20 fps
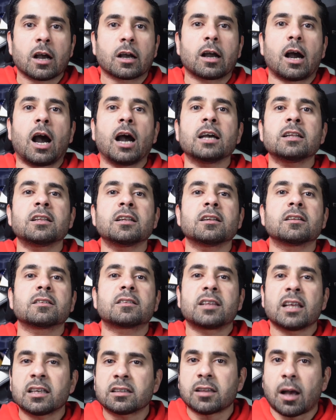I didn't
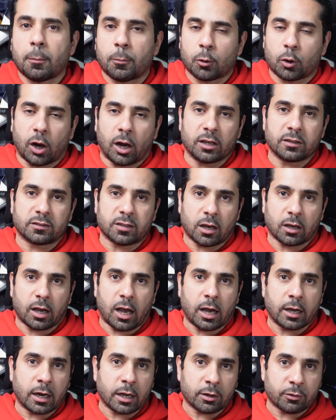think that Bukayo Saka had
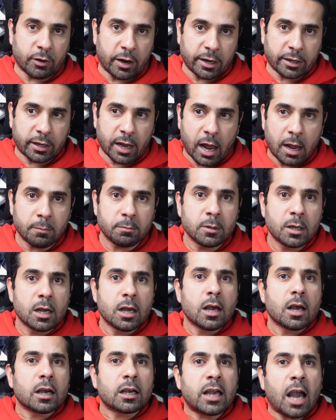a great game.
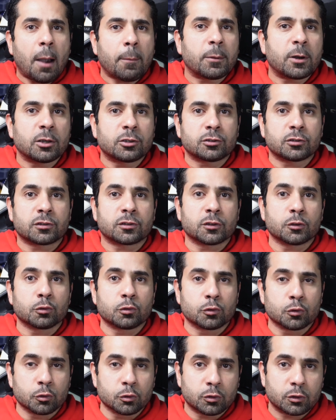Gabriel
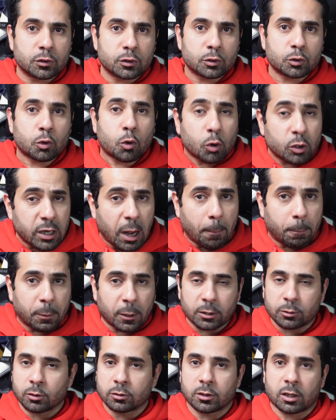Jesus could have played
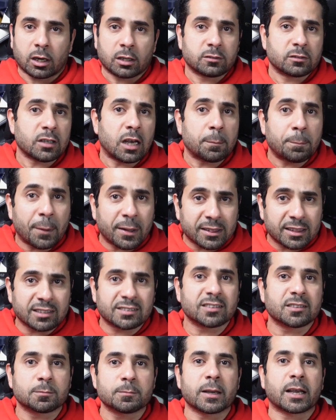on the right side, but this is
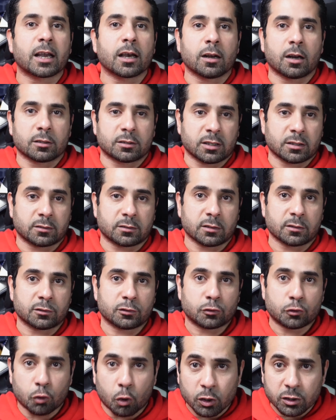Mikel Arteta's
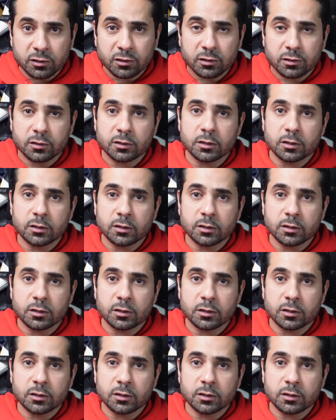choice.